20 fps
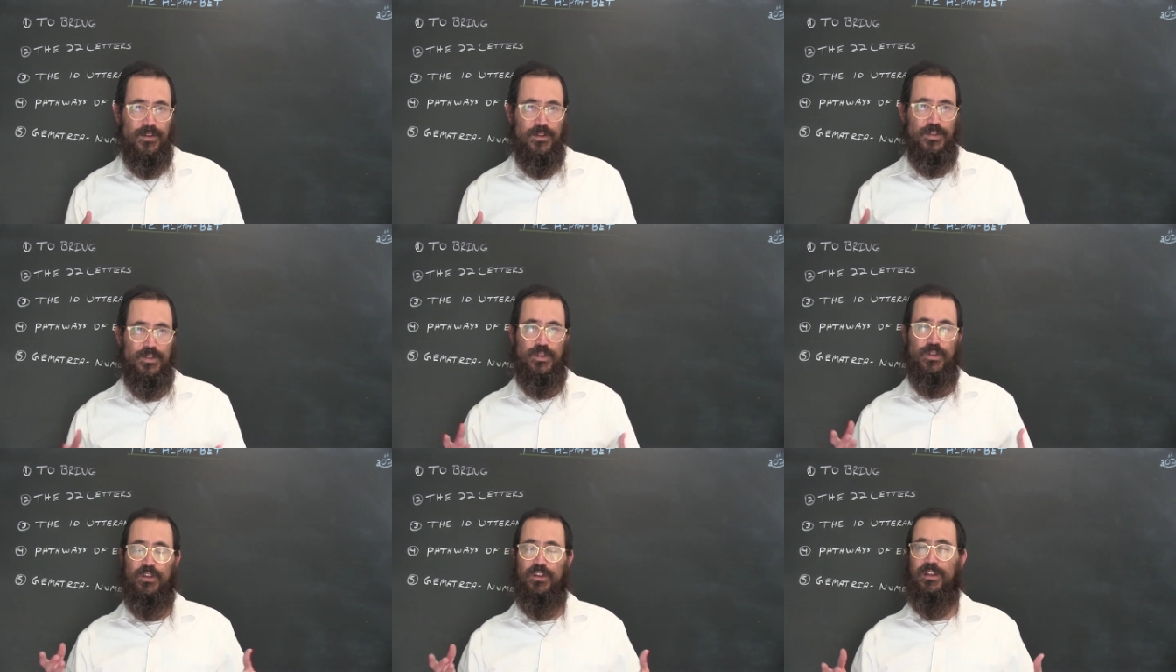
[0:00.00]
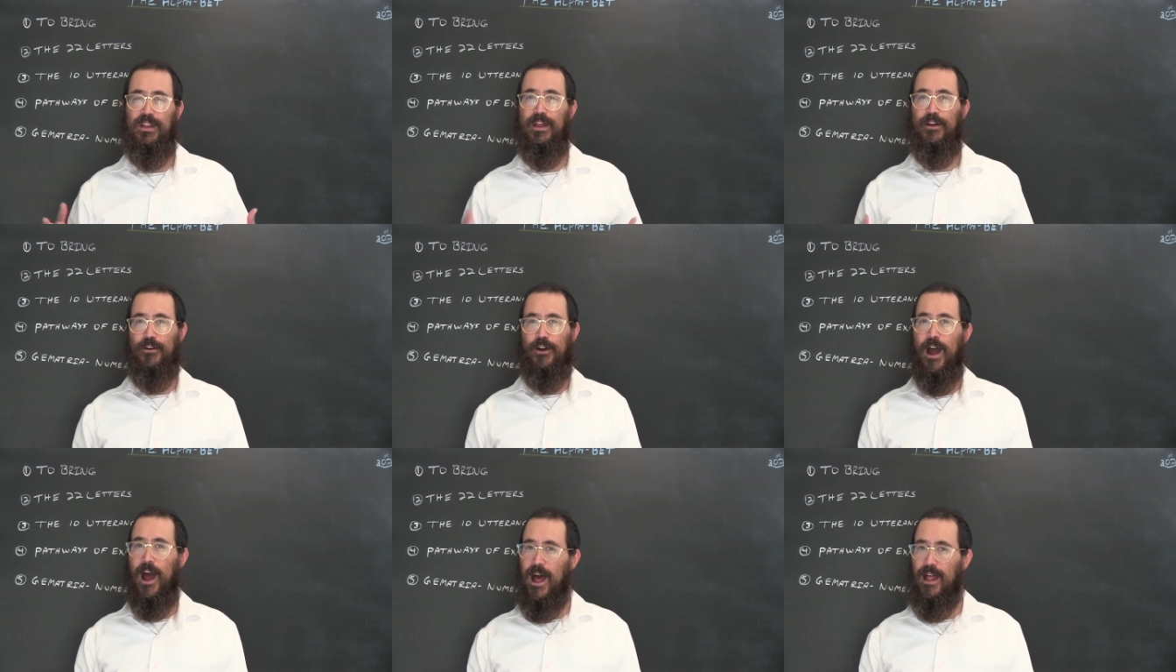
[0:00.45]
So the
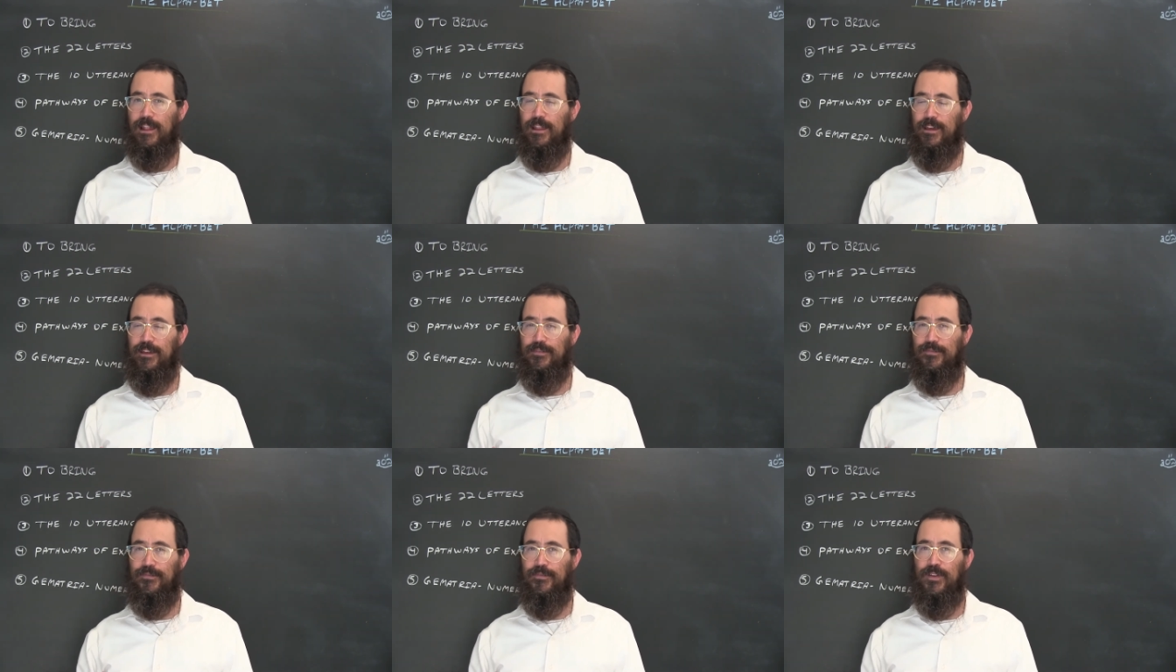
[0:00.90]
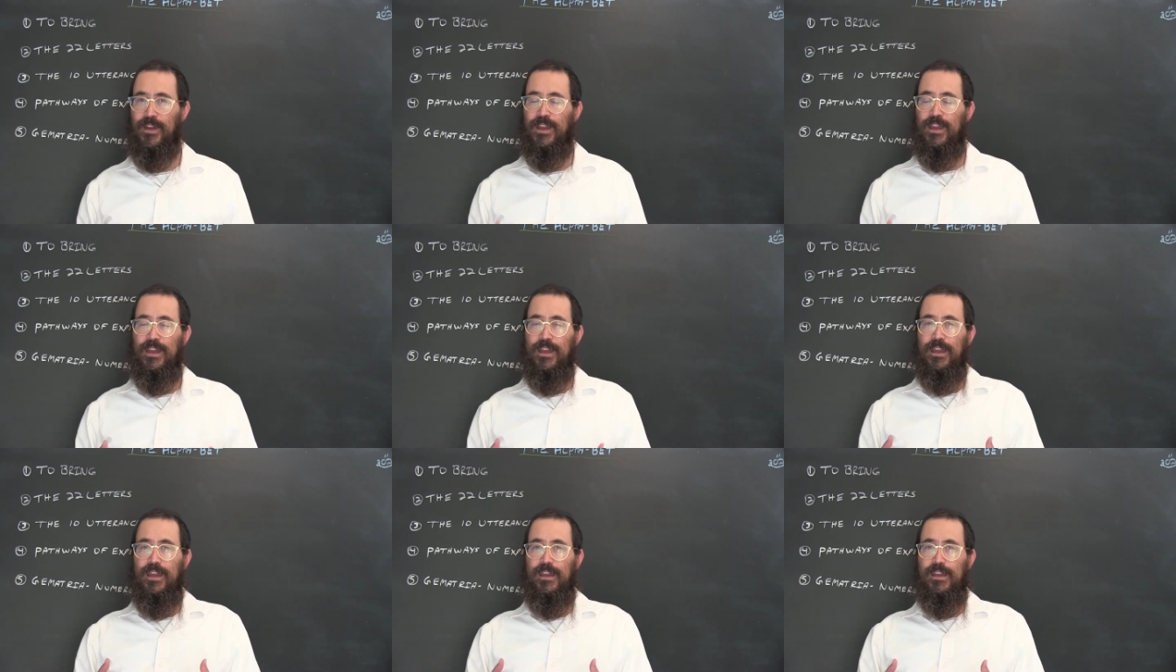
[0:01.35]
letter aleph
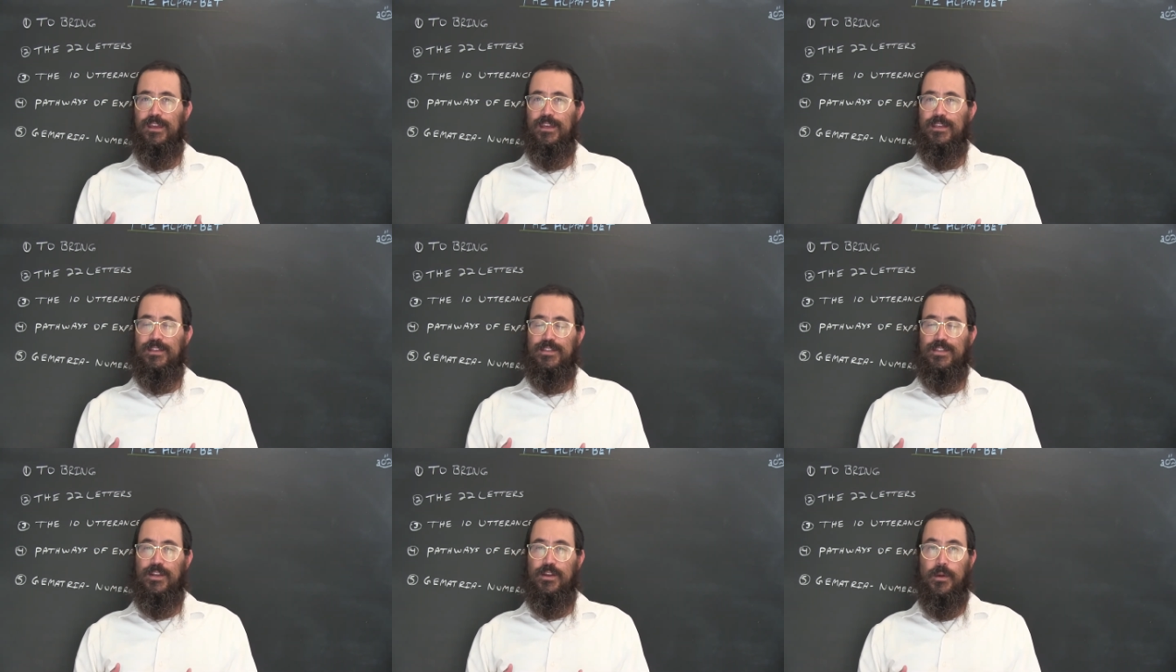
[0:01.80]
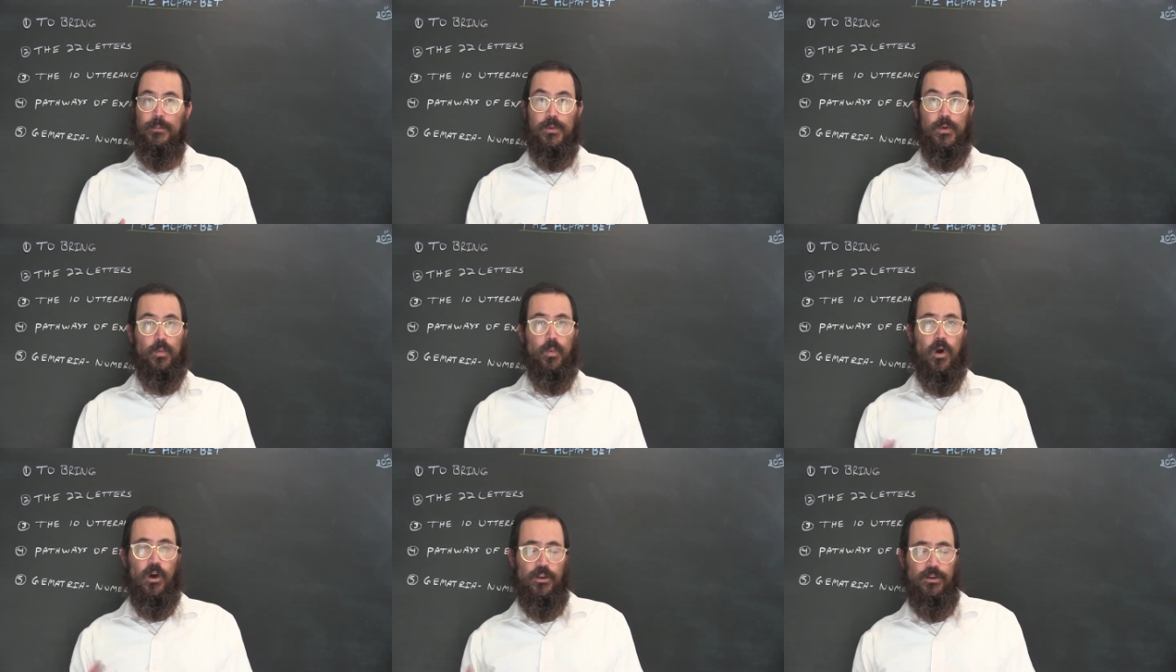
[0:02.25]
is the
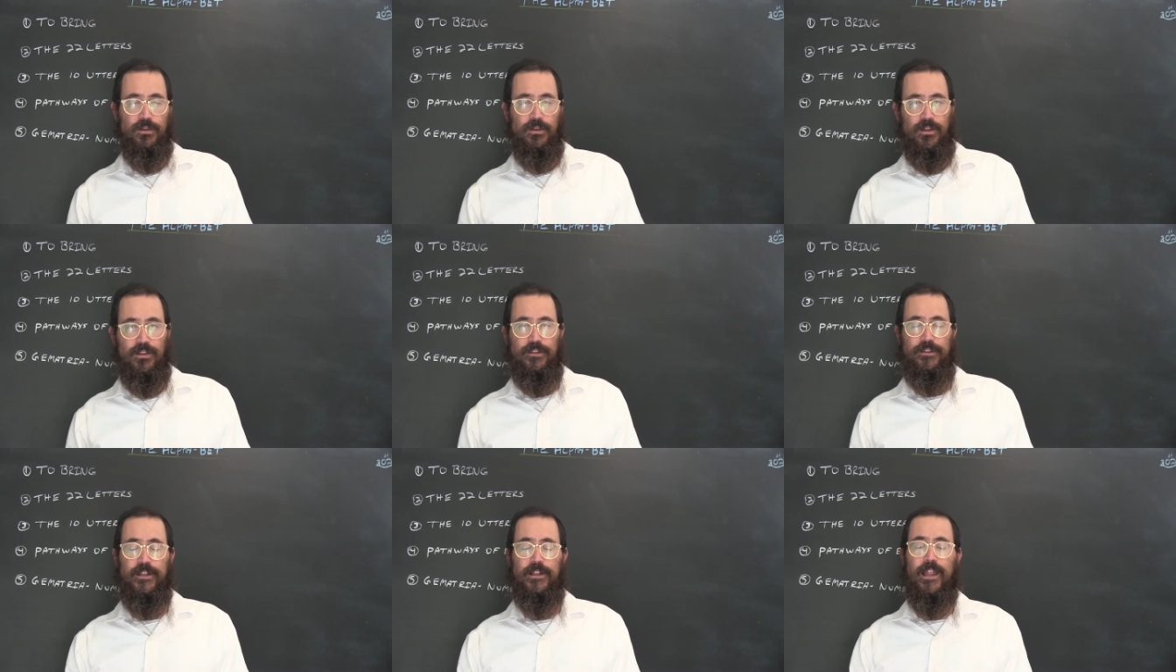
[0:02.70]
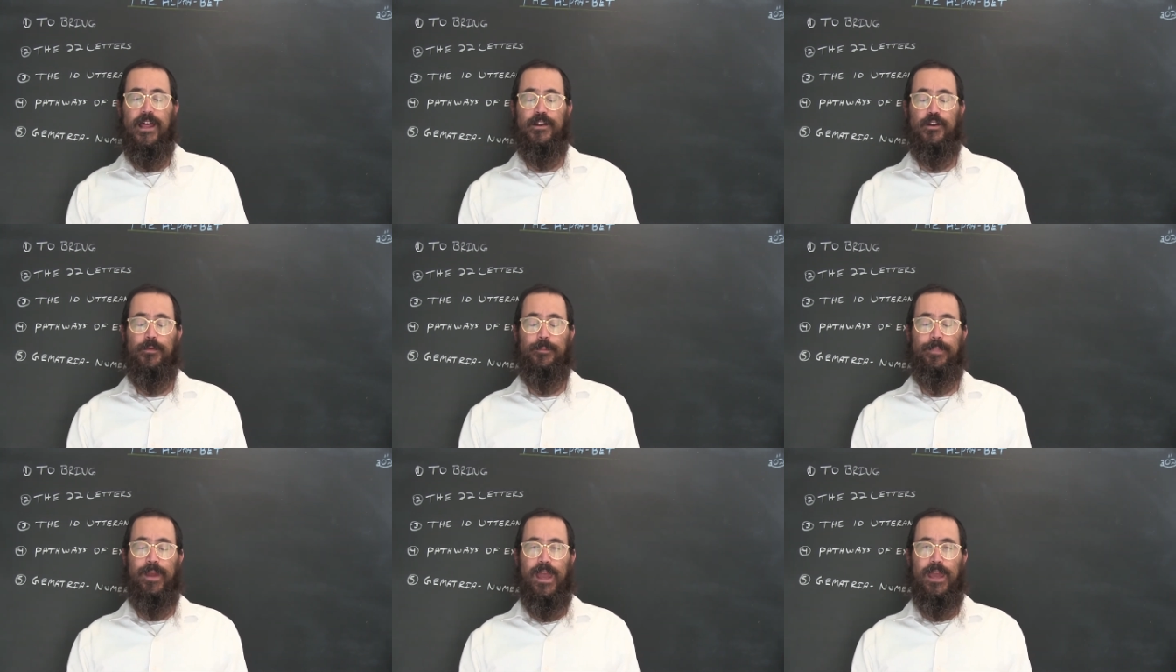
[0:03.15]
number one. The
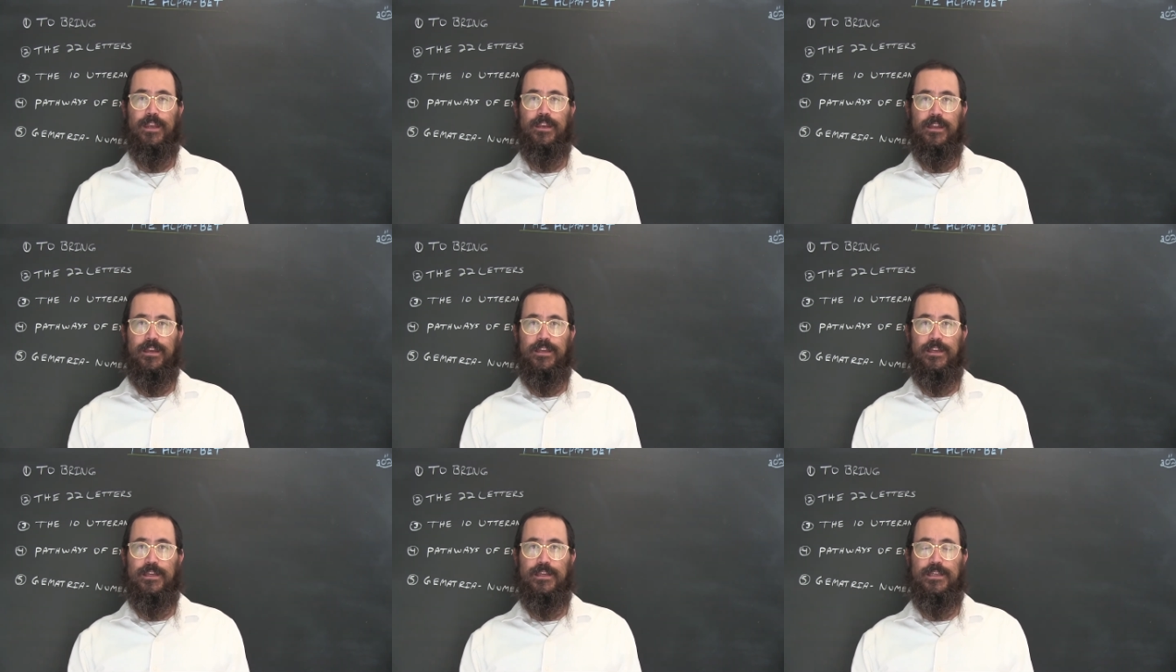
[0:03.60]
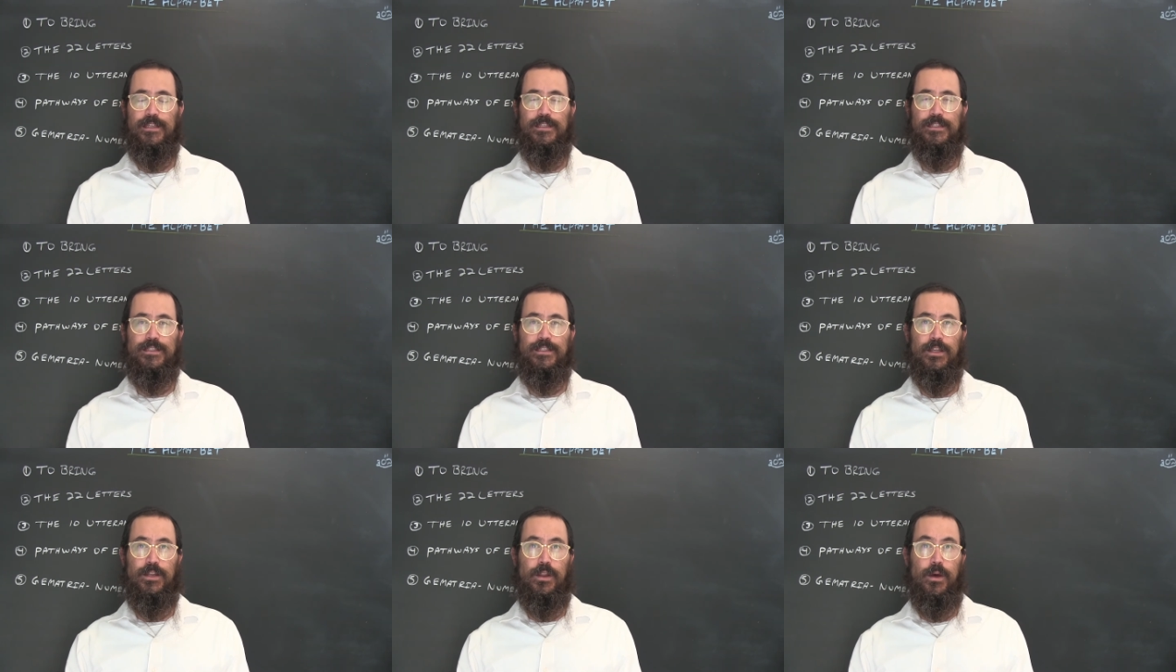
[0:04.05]
letter bet
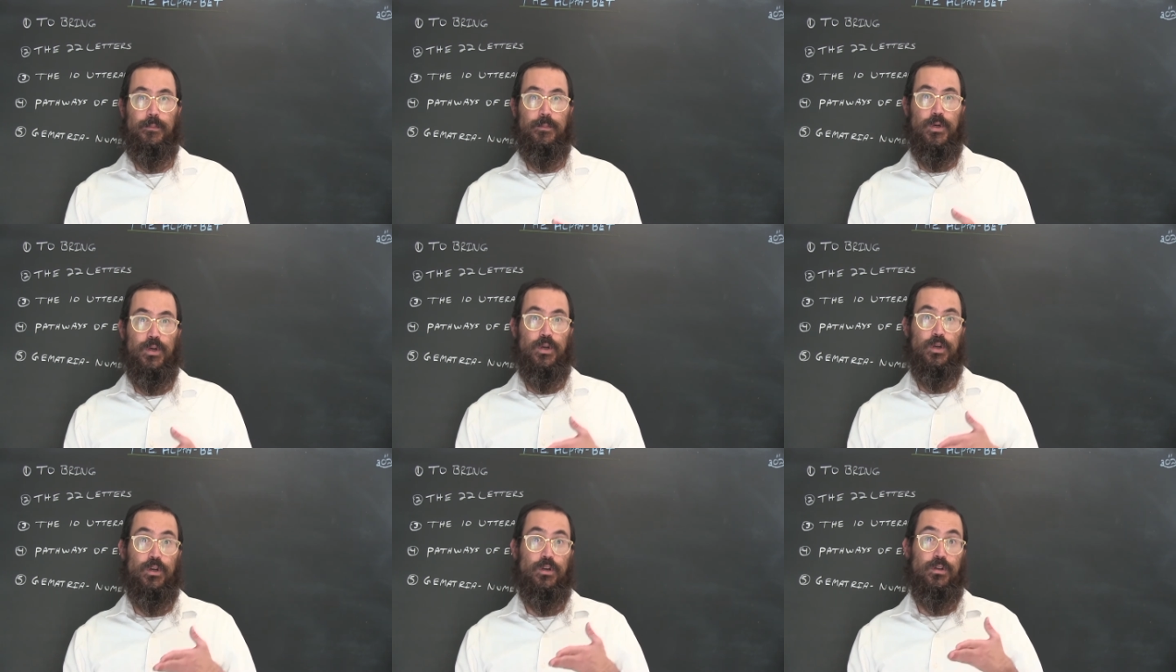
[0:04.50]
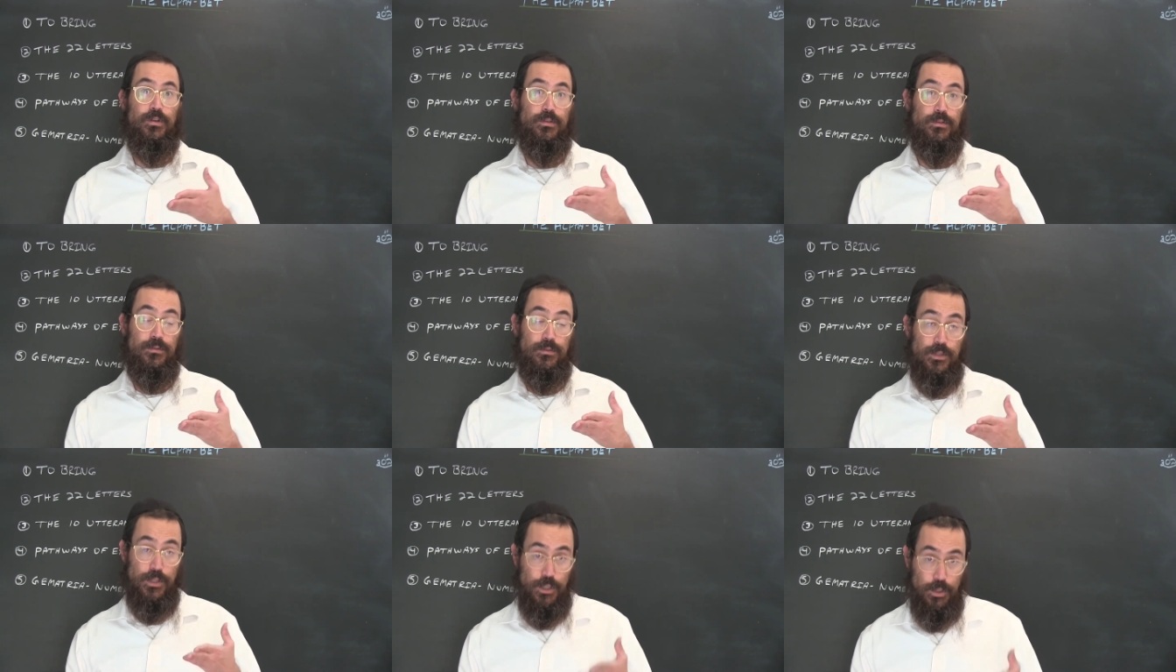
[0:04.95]
is the number
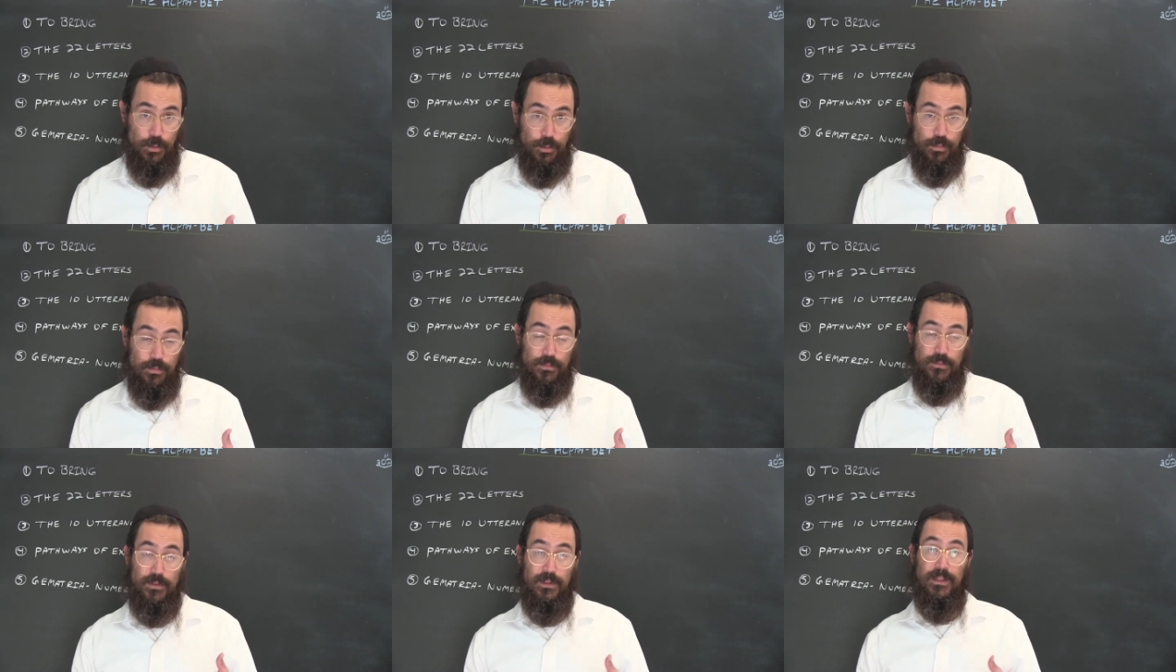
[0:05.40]
two.